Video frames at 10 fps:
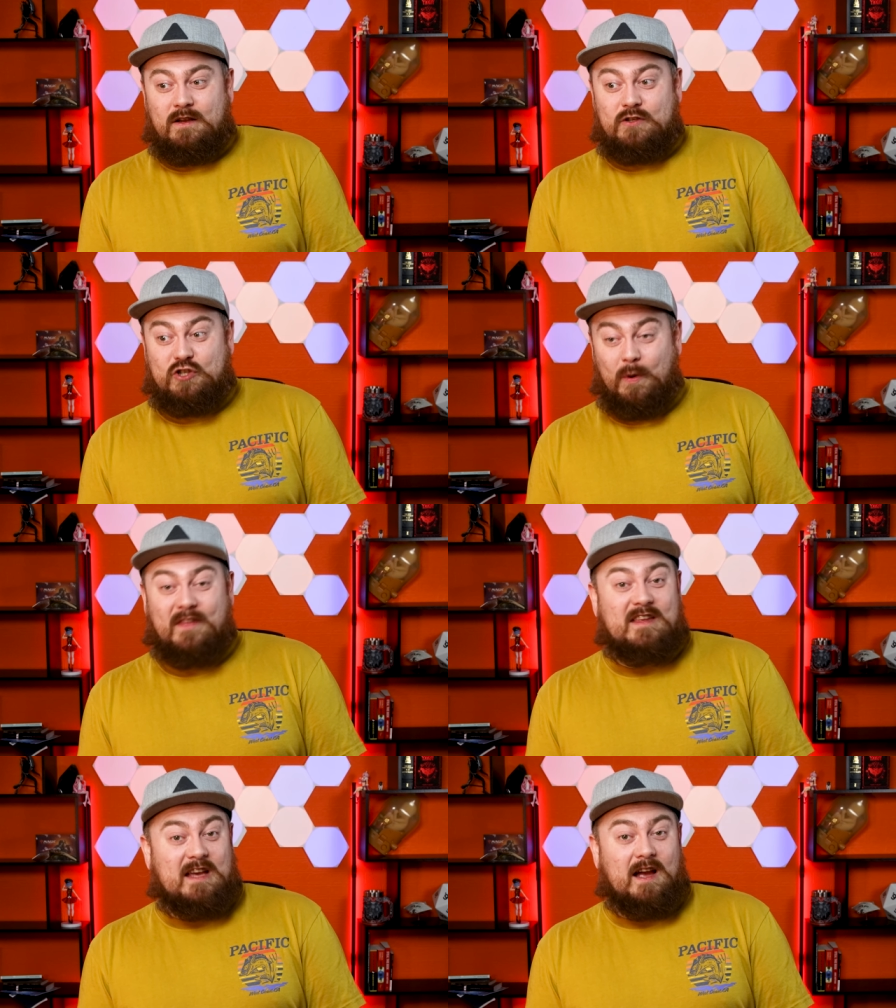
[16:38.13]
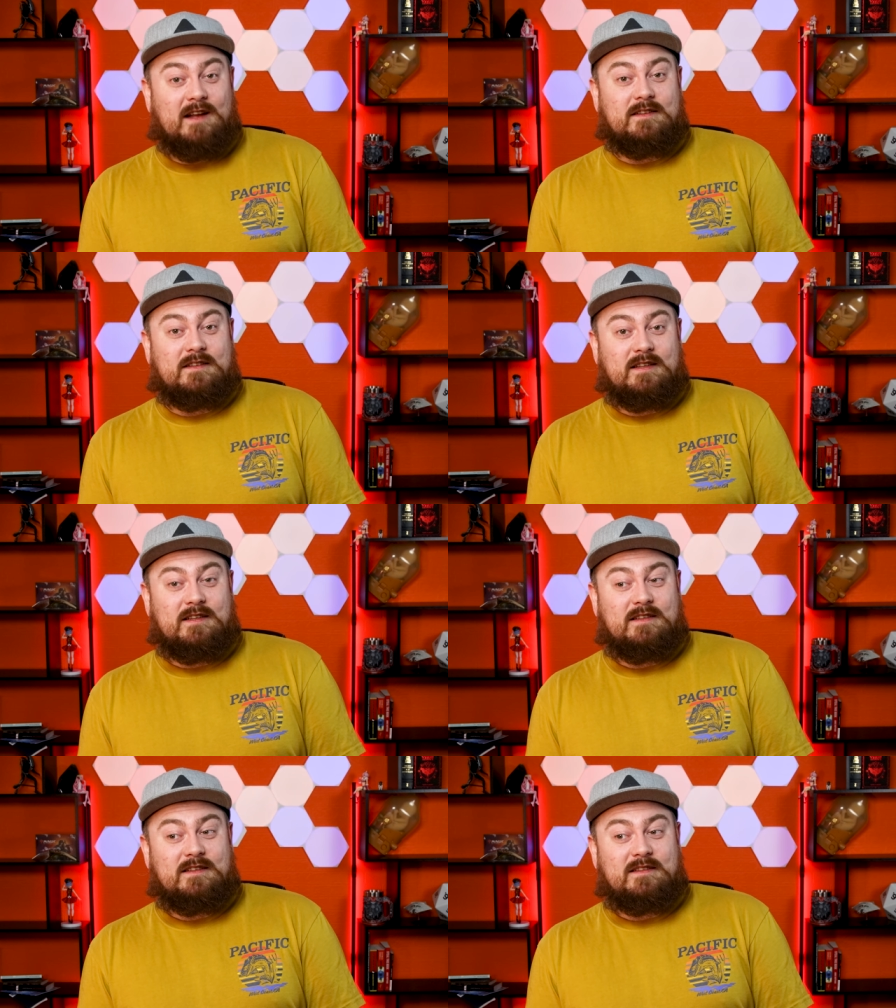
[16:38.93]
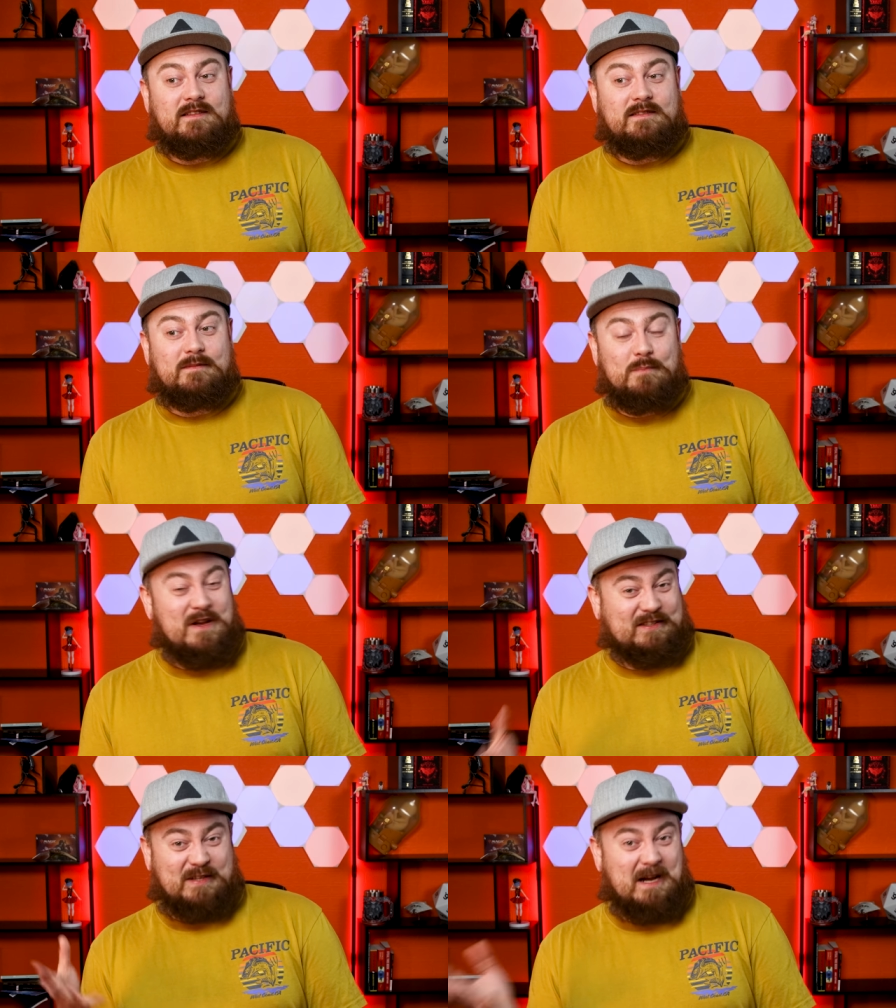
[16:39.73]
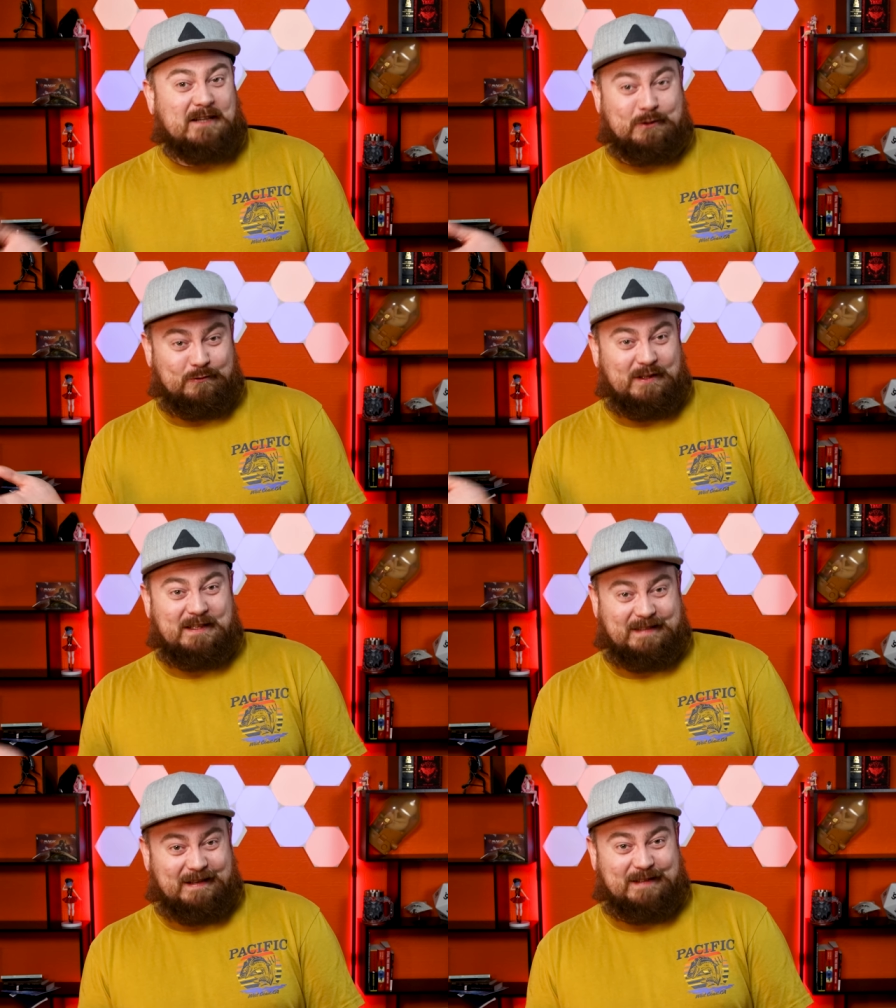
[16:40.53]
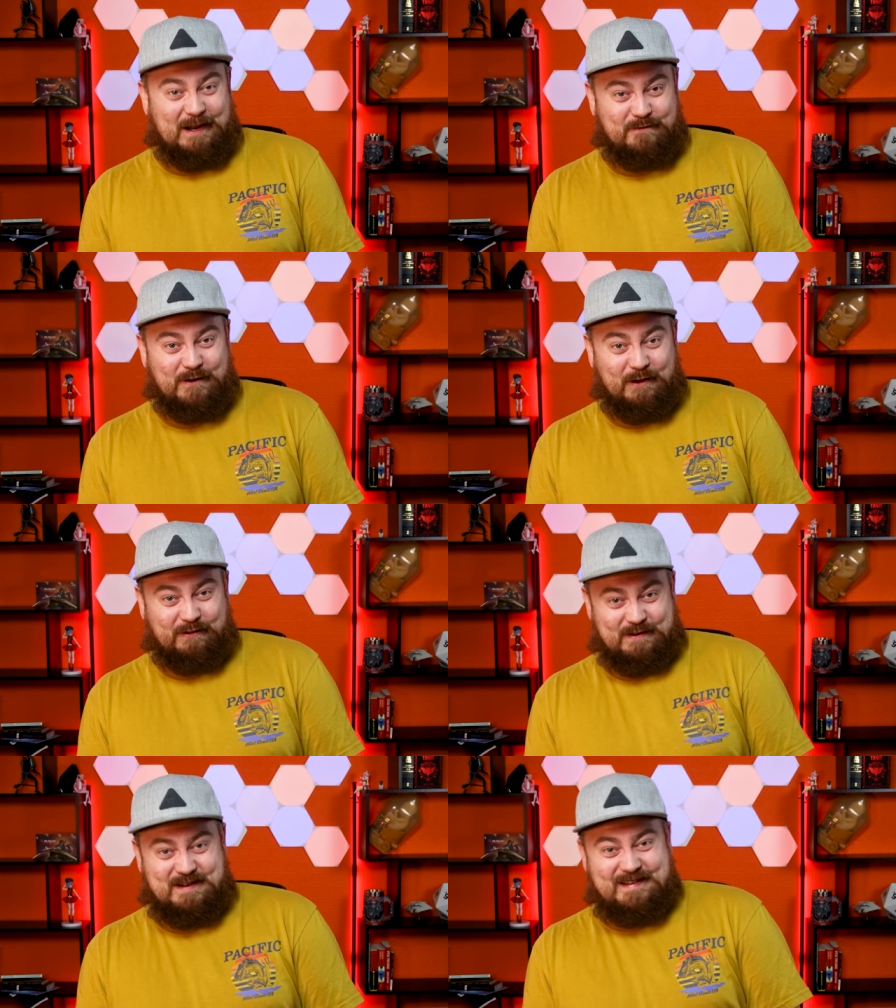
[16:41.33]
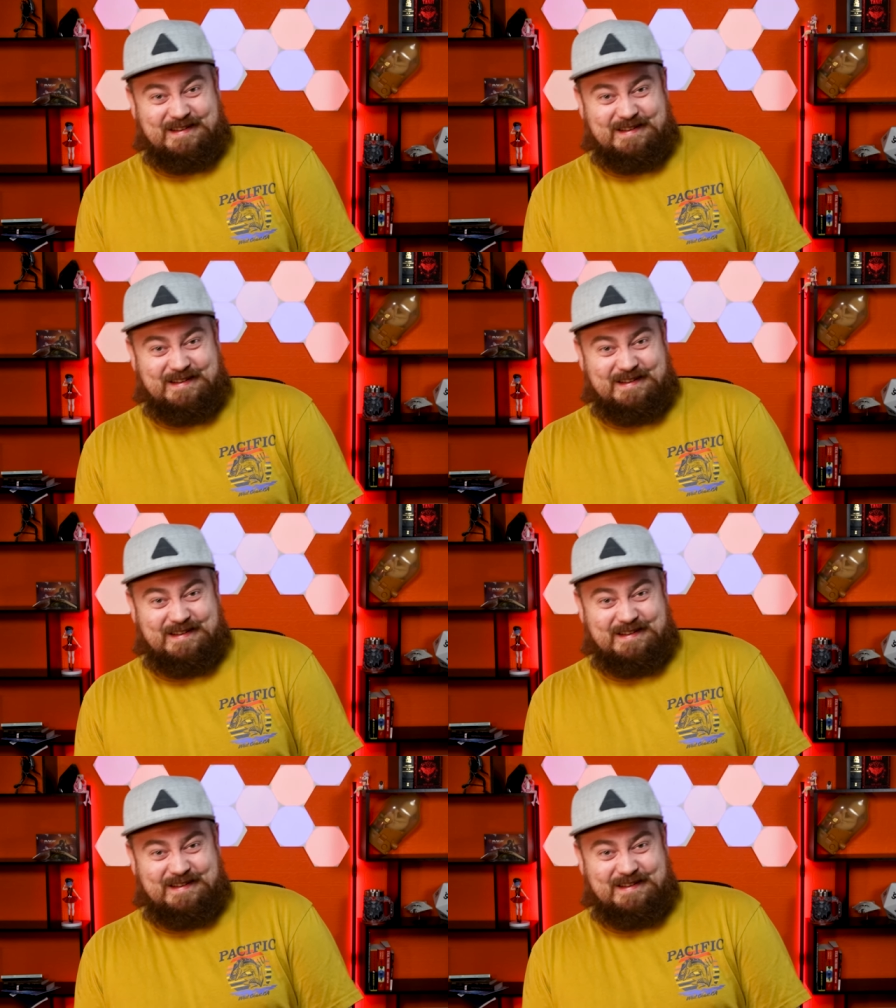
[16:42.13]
So, in the end, Mitsuyasu really did die for nothing.